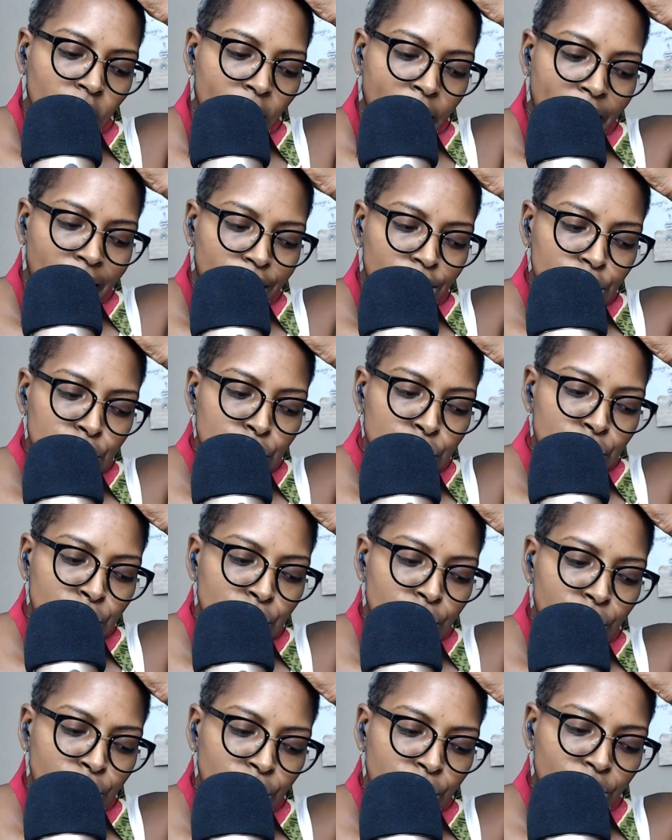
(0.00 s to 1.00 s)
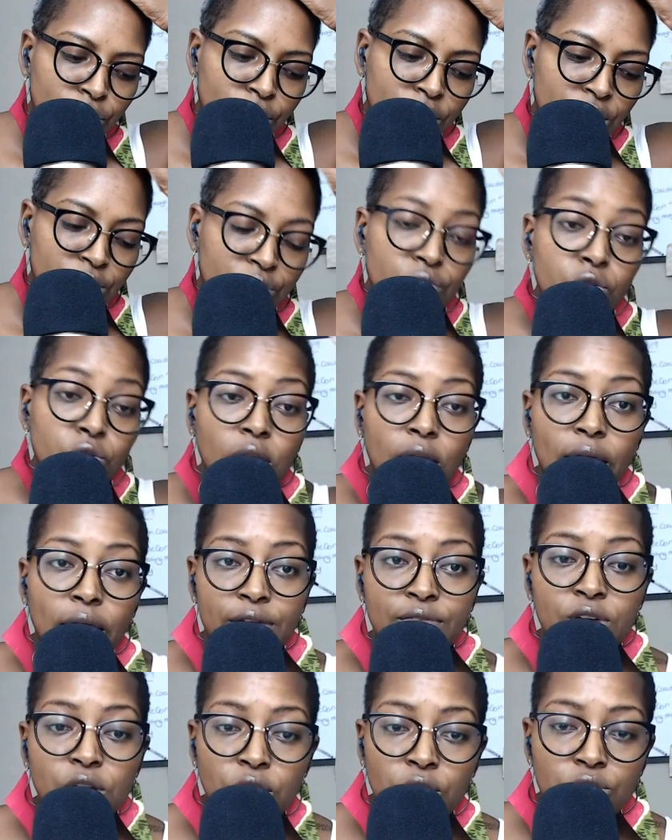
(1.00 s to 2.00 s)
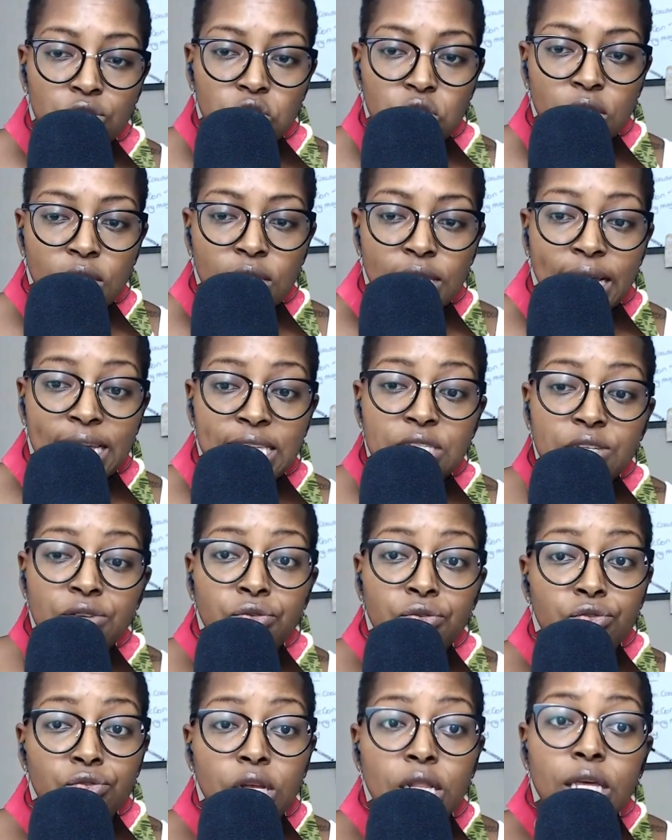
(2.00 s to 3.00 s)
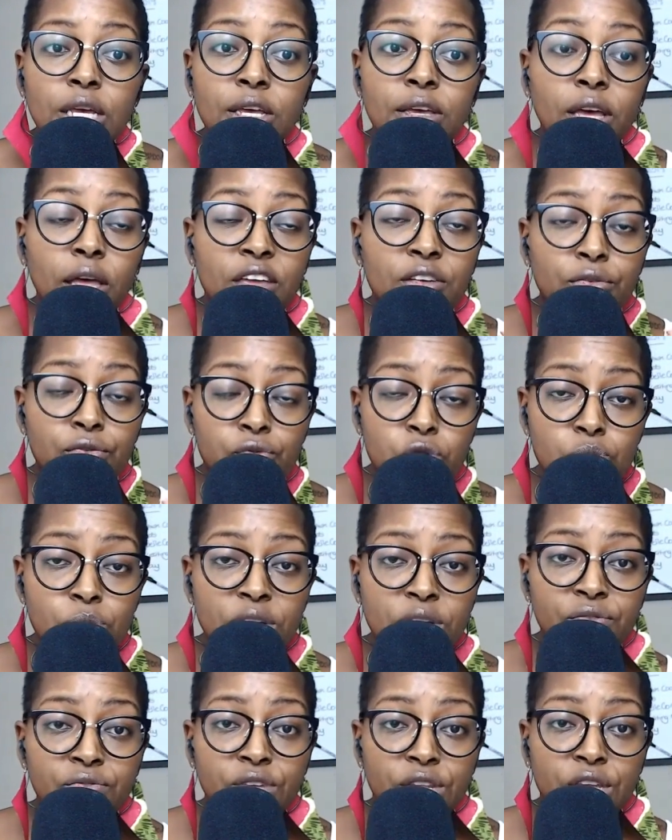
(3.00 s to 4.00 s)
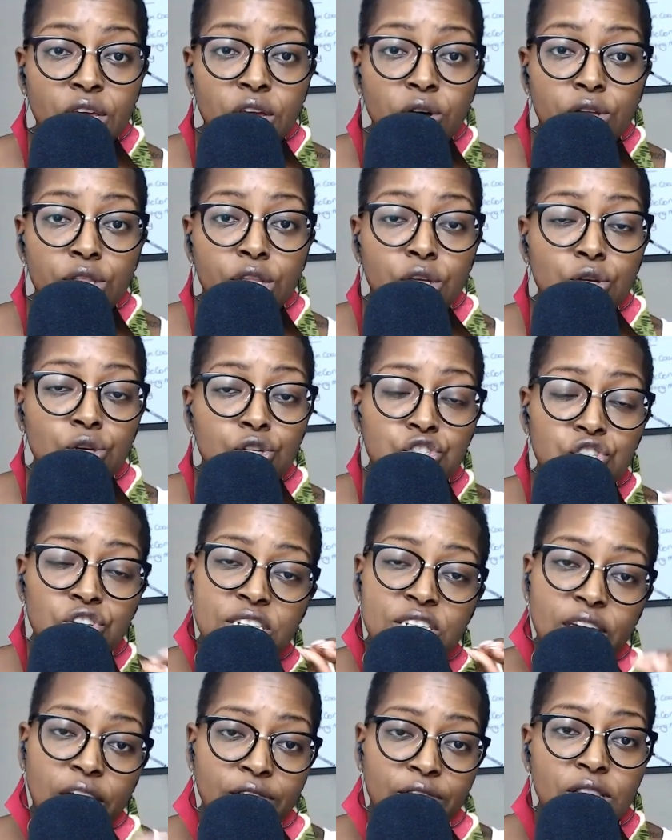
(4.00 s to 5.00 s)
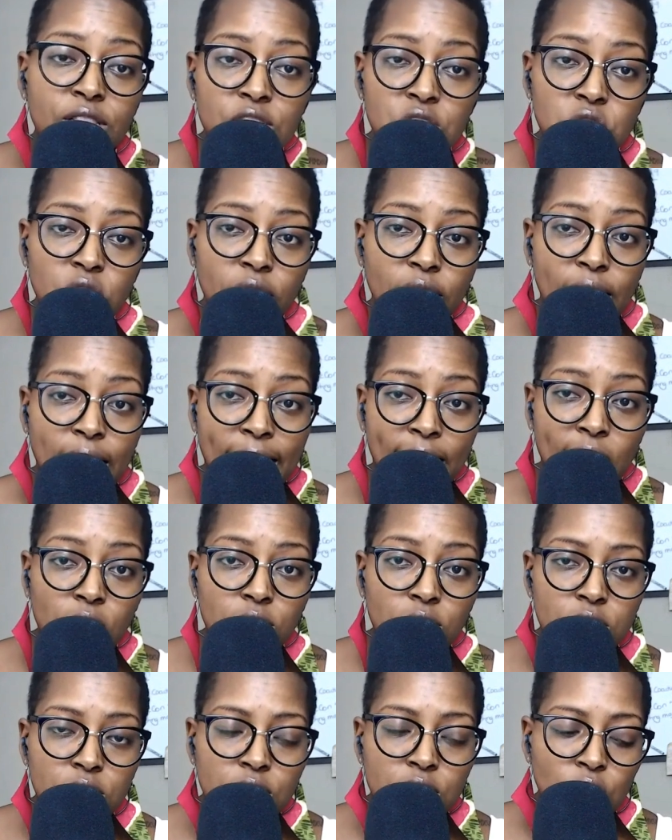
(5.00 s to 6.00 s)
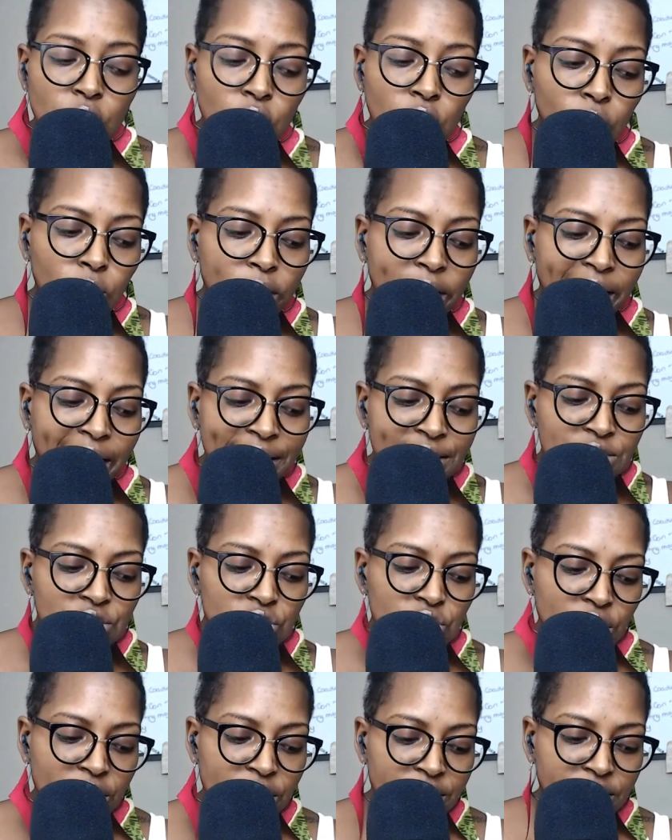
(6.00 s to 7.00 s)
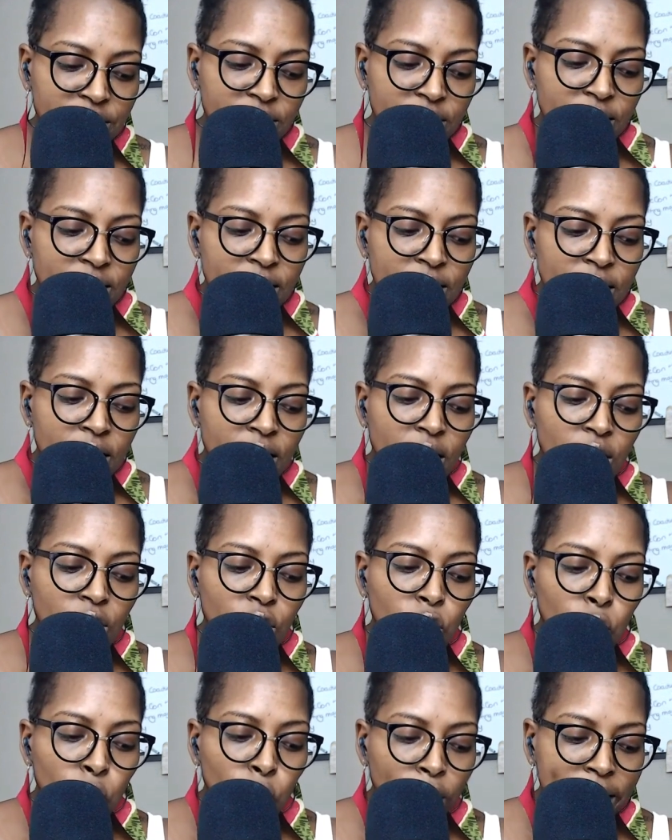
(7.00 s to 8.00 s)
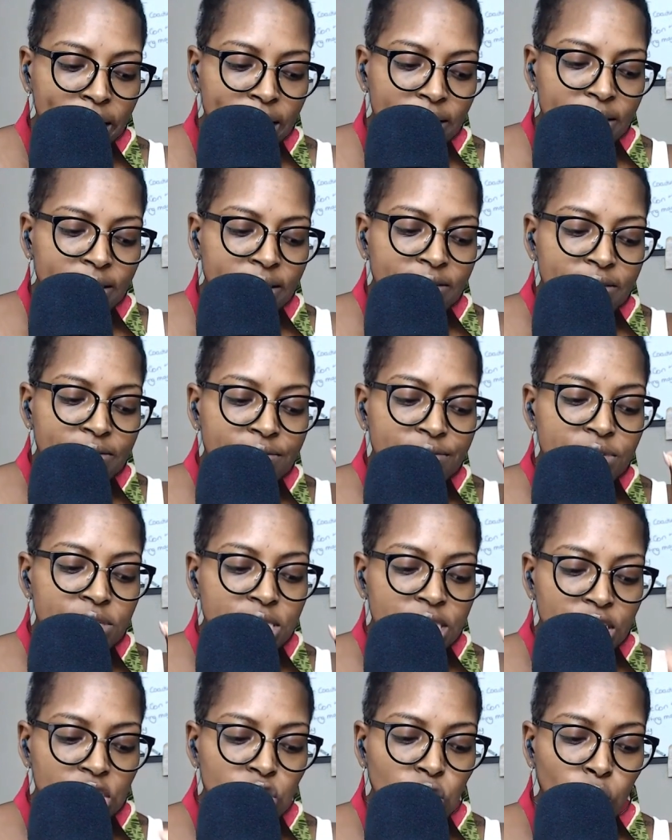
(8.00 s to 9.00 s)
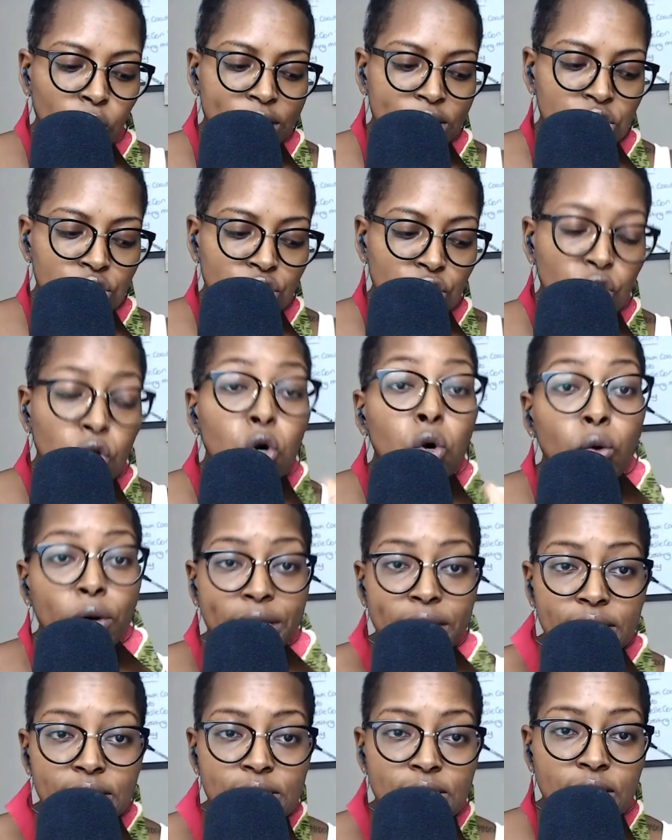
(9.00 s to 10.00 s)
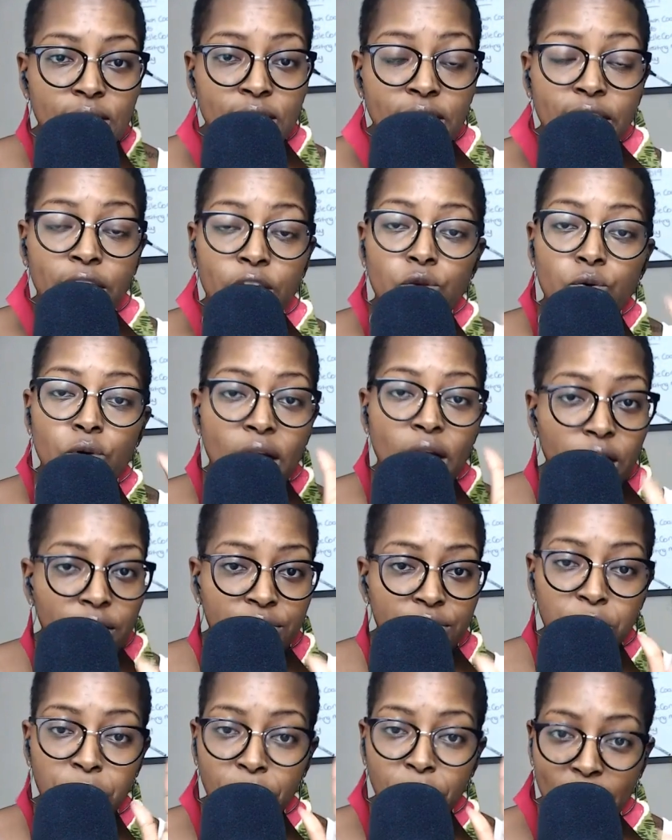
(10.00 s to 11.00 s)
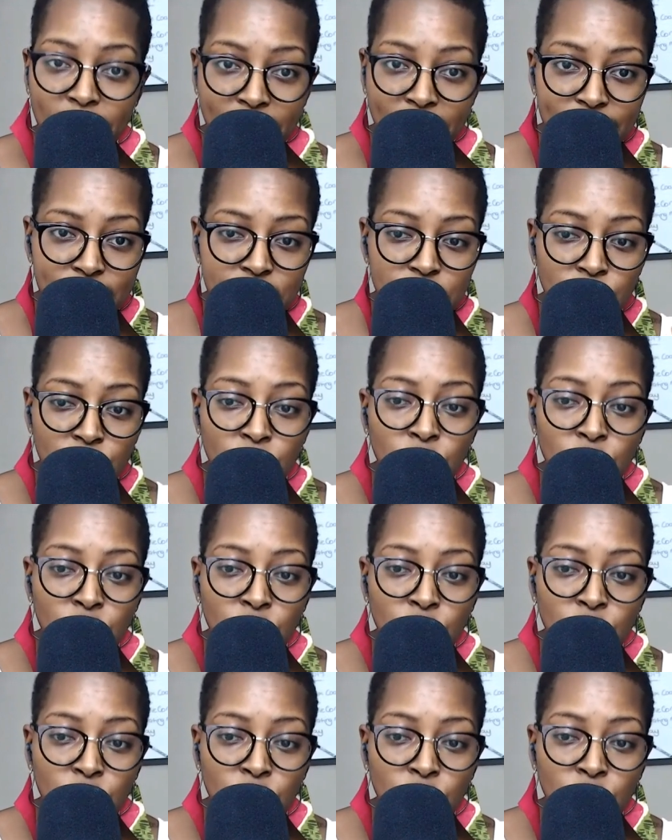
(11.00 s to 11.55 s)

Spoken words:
How to Know You're Ready for a Life Coach. That's a really informative video that you should definitely check out, where I shared a quick 6-question quiz that you have to pass.